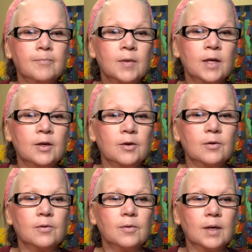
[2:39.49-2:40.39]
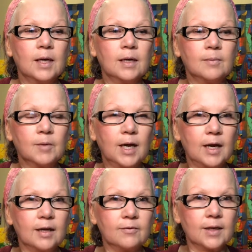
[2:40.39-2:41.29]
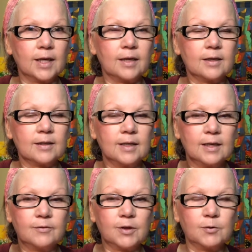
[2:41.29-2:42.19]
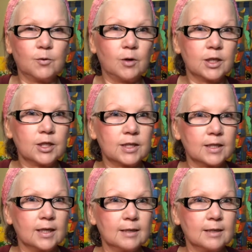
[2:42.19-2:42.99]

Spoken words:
you know, kind of like if you ever watched